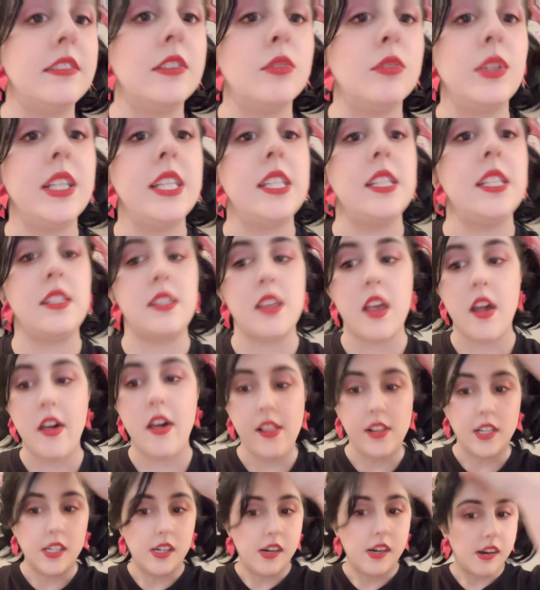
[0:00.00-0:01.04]
Or
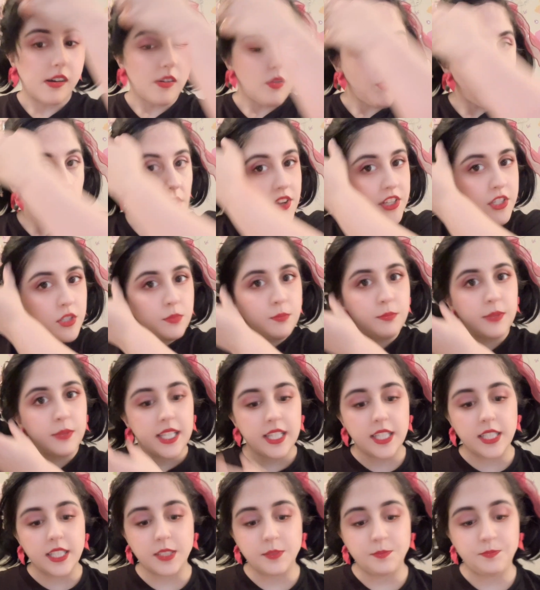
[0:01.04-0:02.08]
what do
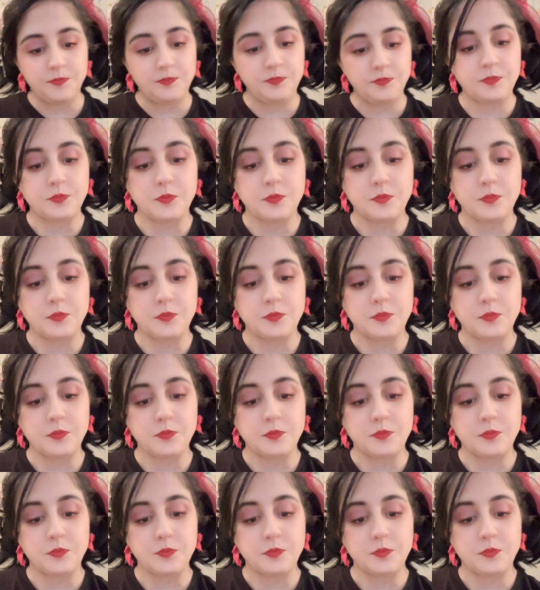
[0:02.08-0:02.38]
men